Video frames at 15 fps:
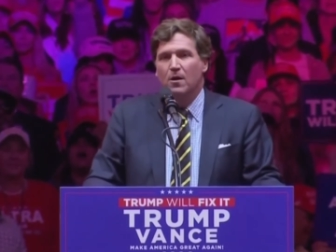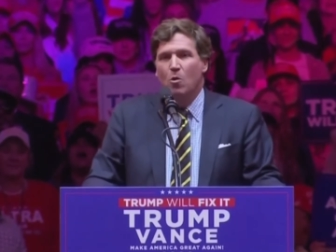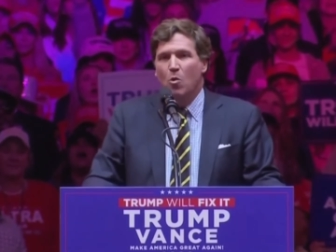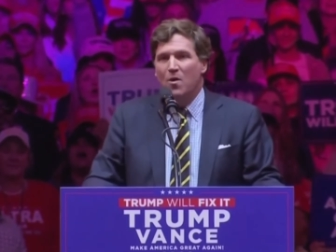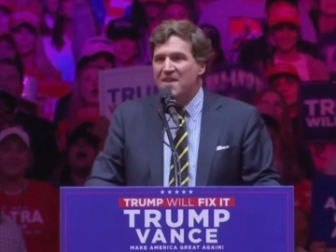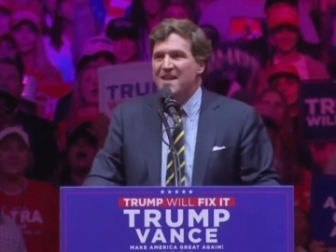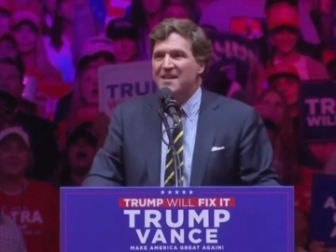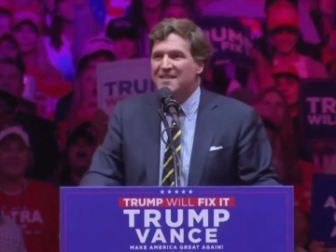
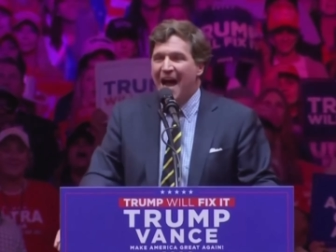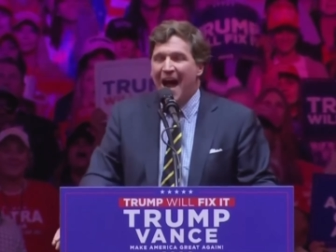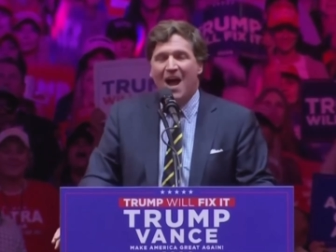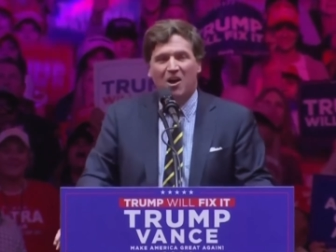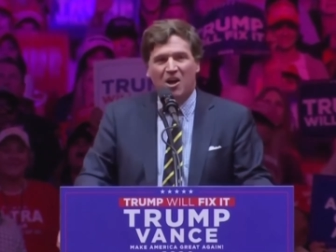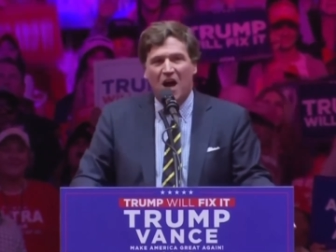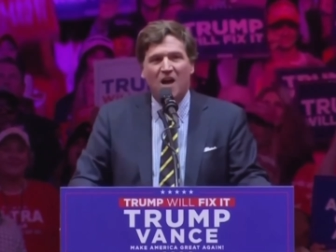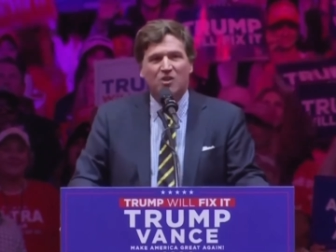When the
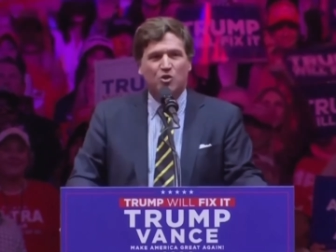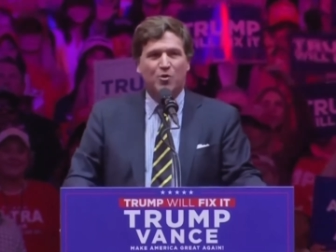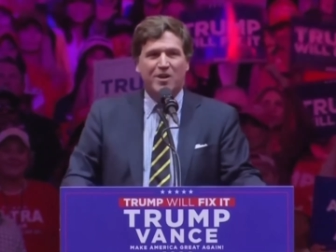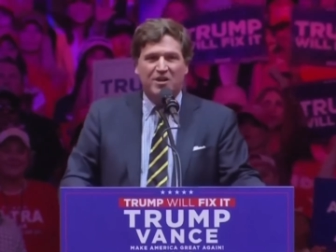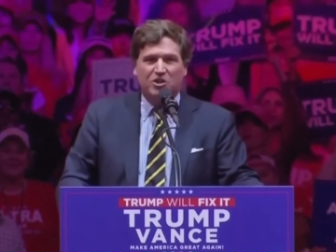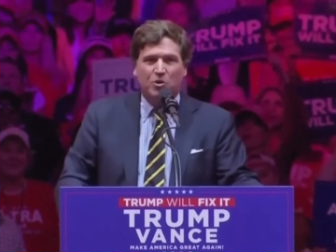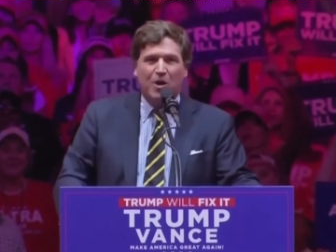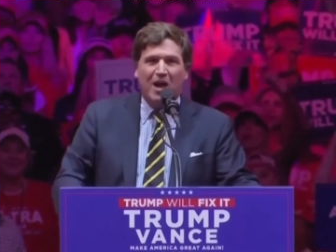entire country
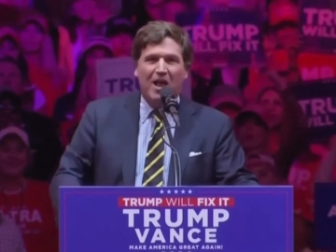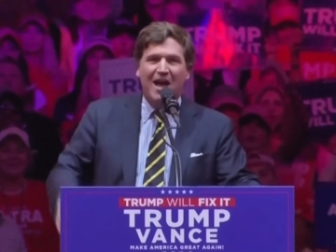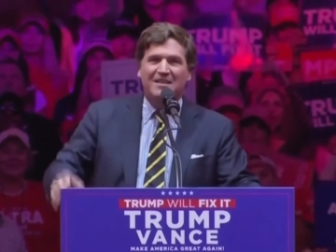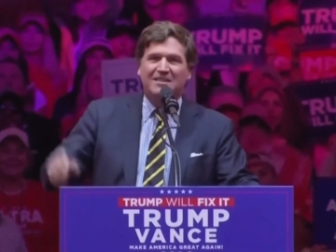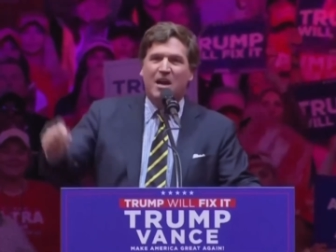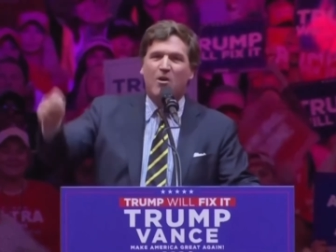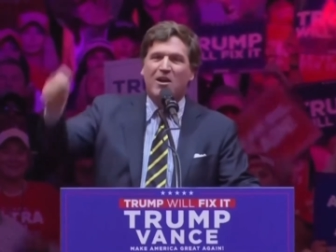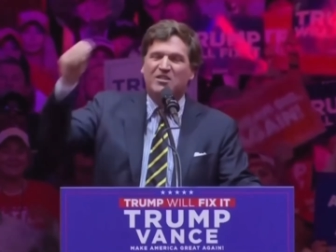has
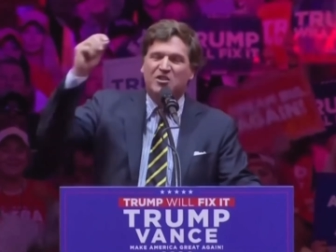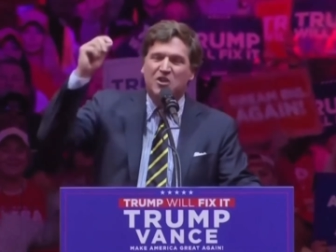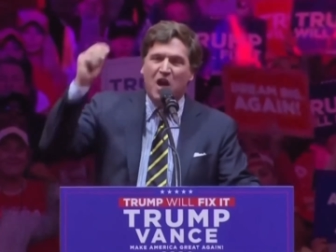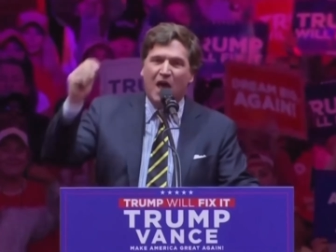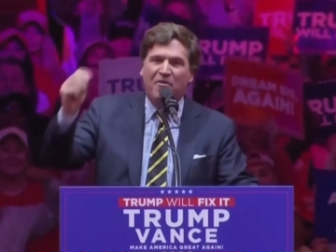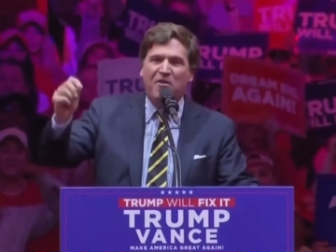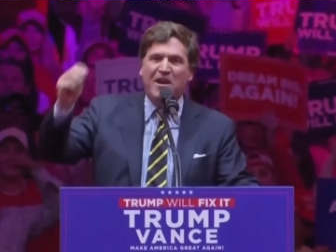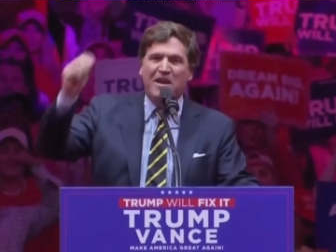realized there is
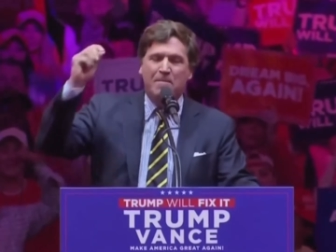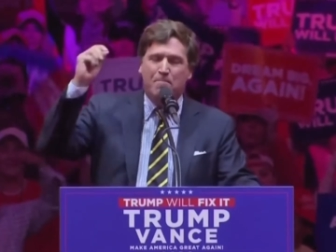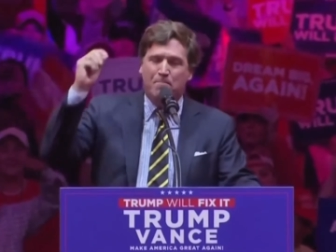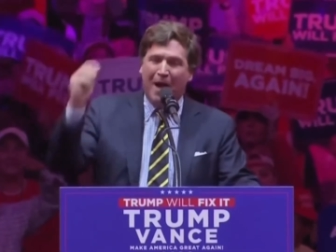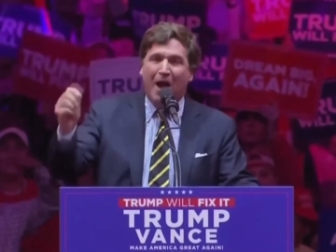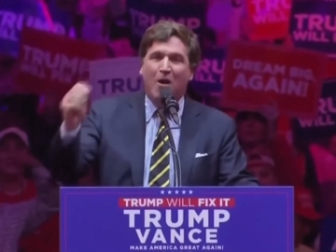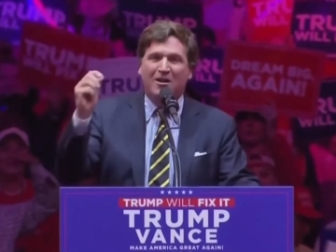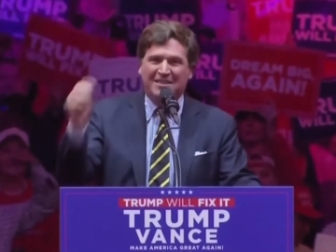nothing
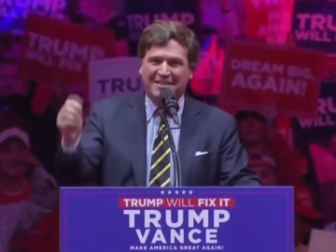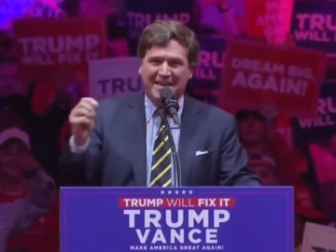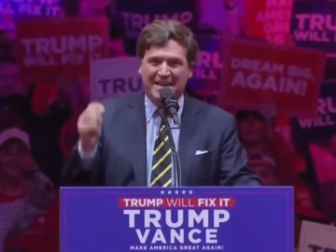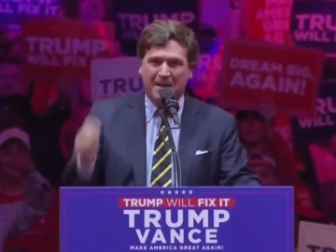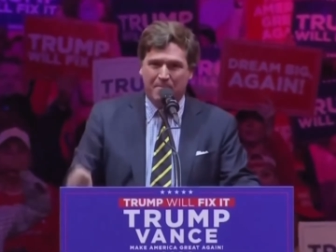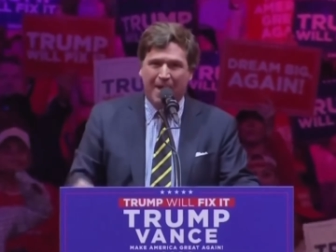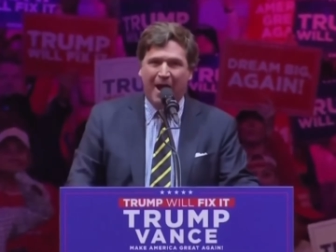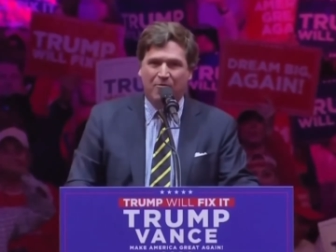
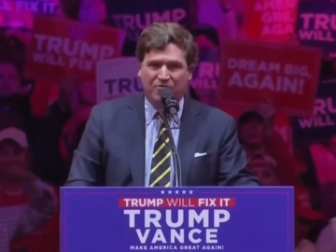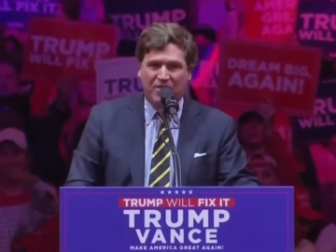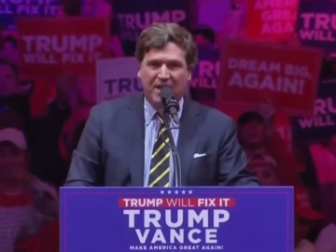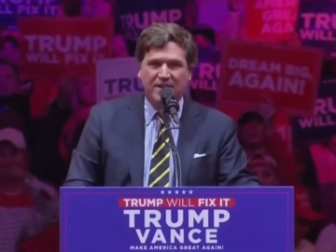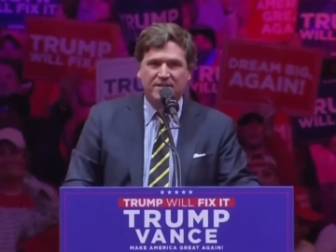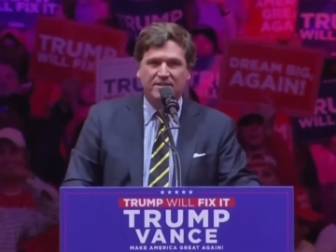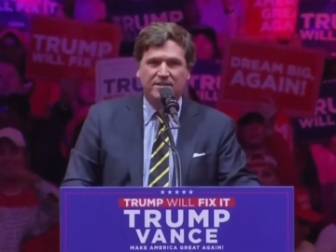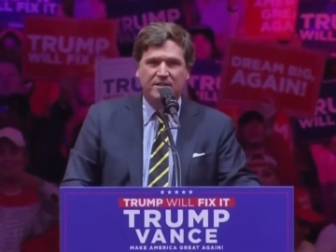embarrassing about
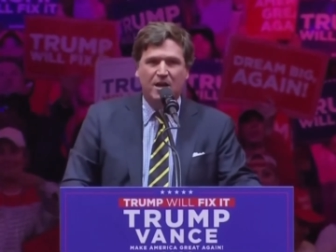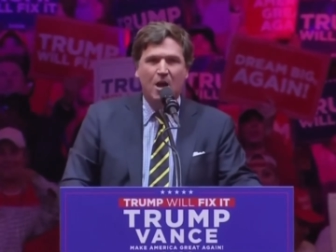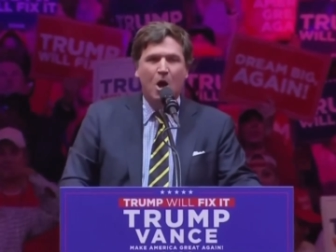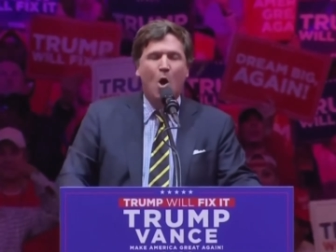this,